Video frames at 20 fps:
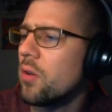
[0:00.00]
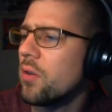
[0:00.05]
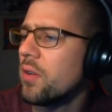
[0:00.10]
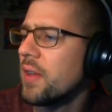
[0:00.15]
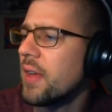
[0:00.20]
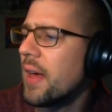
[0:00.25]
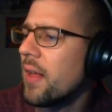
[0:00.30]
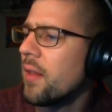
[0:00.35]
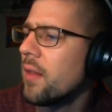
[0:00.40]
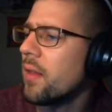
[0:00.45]
your
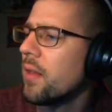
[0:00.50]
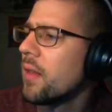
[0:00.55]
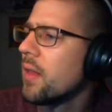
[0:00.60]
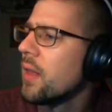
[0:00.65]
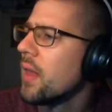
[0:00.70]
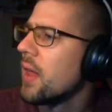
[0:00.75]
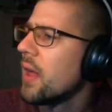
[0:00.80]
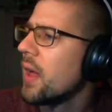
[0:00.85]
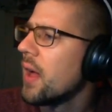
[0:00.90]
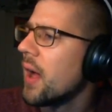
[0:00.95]
DL.
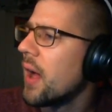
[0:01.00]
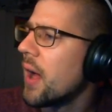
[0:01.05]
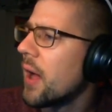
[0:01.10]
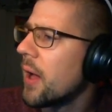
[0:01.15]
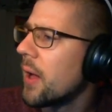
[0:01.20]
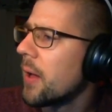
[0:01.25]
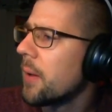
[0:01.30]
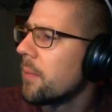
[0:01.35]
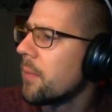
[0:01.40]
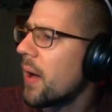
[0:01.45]

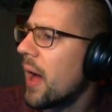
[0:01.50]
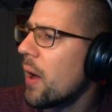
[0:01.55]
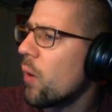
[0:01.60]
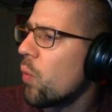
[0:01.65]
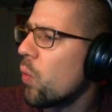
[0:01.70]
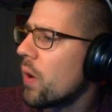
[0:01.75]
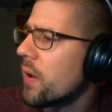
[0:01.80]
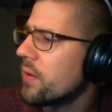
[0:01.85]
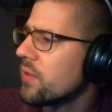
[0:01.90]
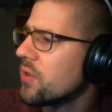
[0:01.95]
Um,
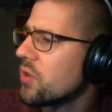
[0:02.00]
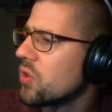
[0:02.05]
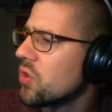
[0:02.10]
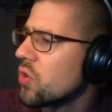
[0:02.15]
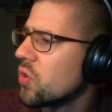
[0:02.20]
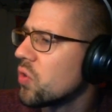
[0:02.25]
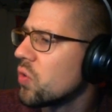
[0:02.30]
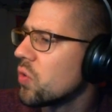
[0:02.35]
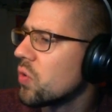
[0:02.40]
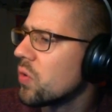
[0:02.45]
I want
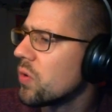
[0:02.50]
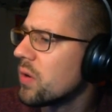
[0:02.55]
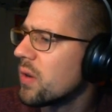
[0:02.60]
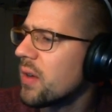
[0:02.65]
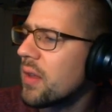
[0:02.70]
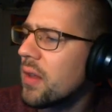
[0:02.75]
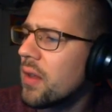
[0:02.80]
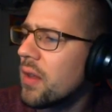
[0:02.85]
to